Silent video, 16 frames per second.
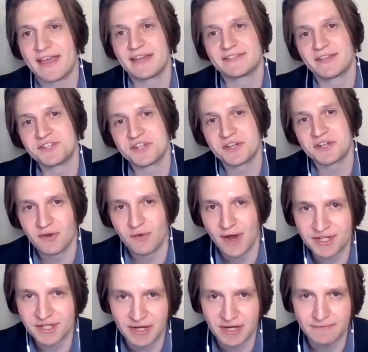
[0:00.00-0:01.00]
that's such a good
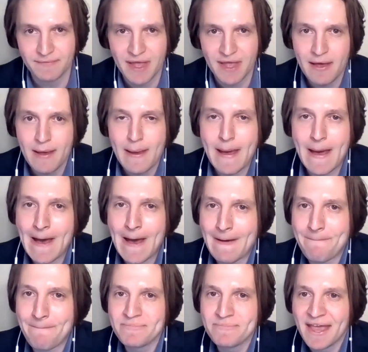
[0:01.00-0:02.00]
question.
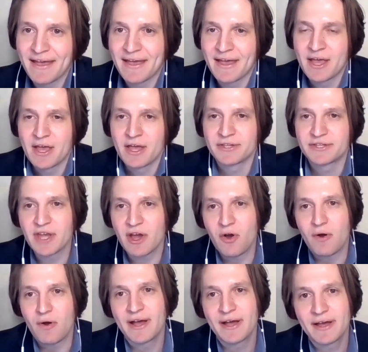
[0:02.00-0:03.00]
Um,
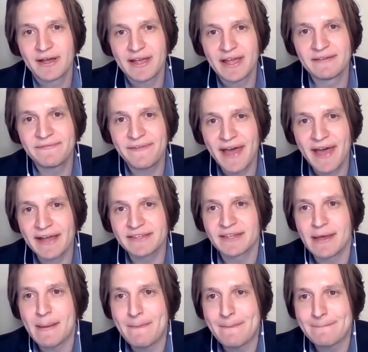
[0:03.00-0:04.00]
so, in fact,
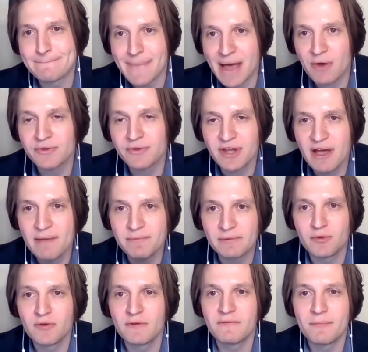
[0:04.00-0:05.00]
mountaintop
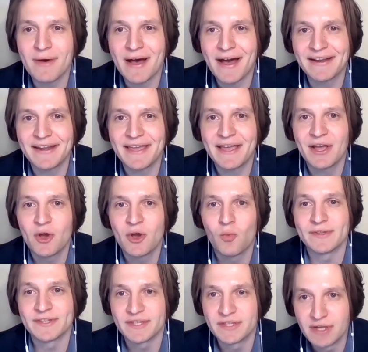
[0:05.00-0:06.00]
removal mining
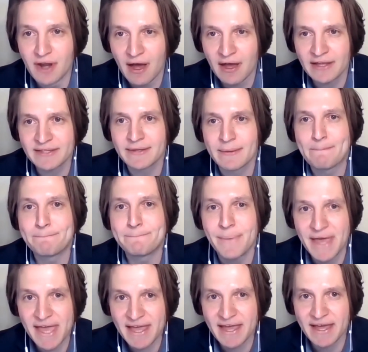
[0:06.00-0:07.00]
was not
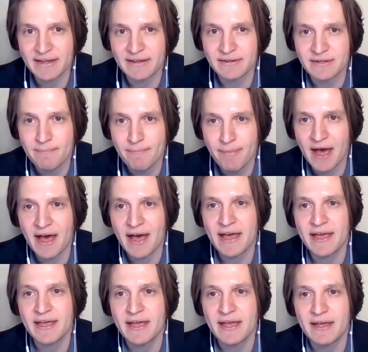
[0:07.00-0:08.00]
banned
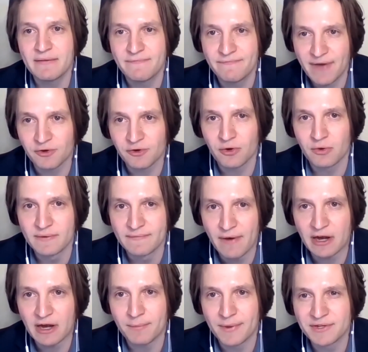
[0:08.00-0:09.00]
by federal
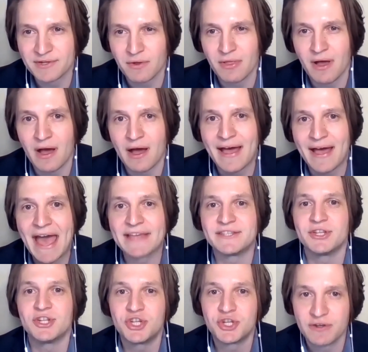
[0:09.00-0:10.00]
environmental law as
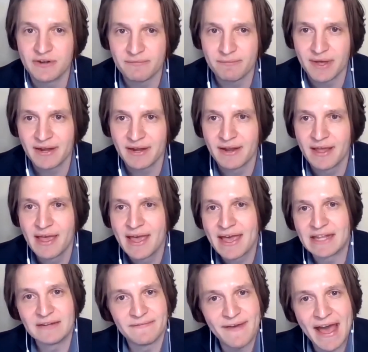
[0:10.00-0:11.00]
it should have been.
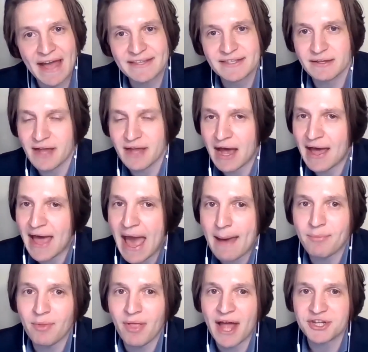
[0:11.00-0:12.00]
And in fact, uh,
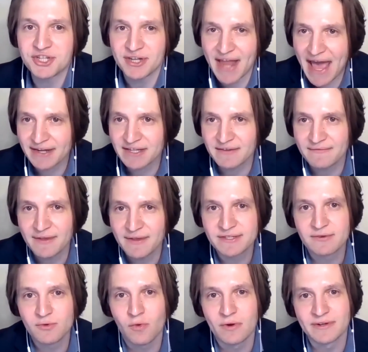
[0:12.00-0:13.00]
Appalachian activists
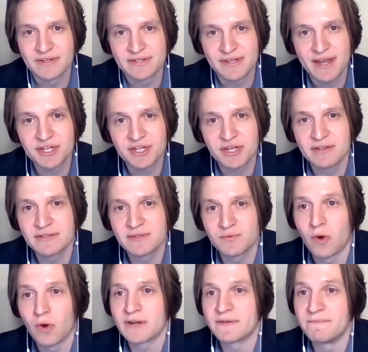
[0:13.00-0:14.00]
and organizations
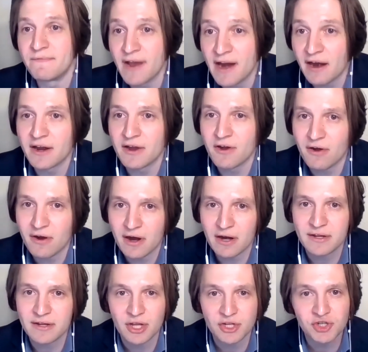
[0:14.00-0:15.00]
worked very
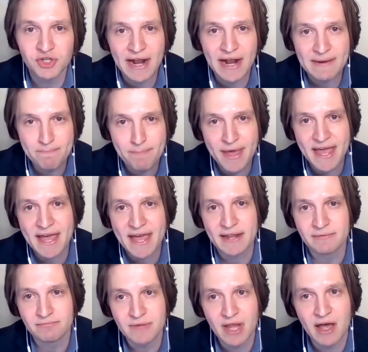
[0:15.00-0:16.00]
hard to try and
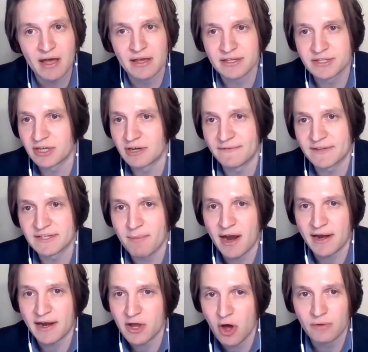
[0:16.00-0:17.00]
ban uh, surface
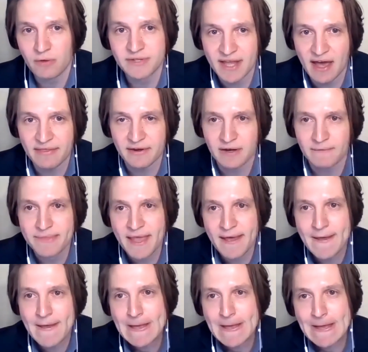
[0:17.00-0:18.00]
mining altogether.
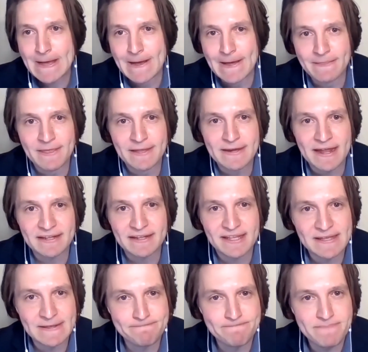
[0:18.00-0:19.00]
Uh, in the
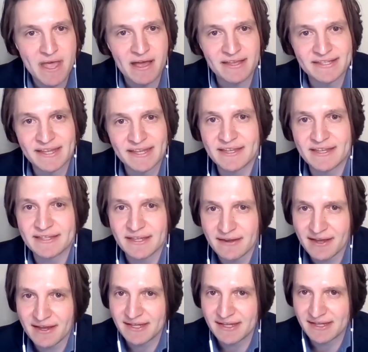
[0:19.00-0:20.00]
1960s uh,
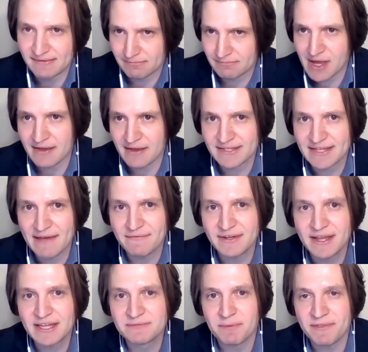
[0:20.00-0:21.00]
and
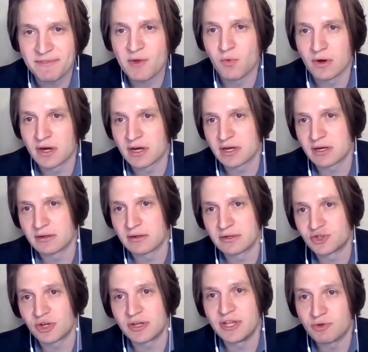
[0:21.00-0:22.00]
1970s, uh, but they were,
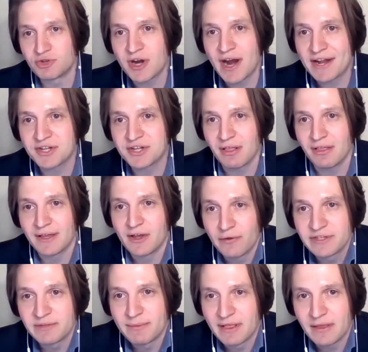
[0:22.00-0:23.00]
you know, tragically,
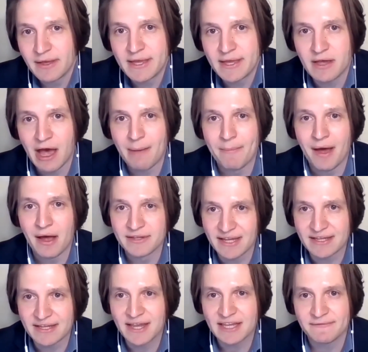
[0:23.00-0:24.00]
ultimately um,
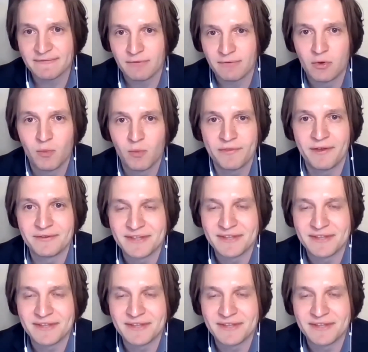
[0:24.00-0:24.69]
unsuccessful with those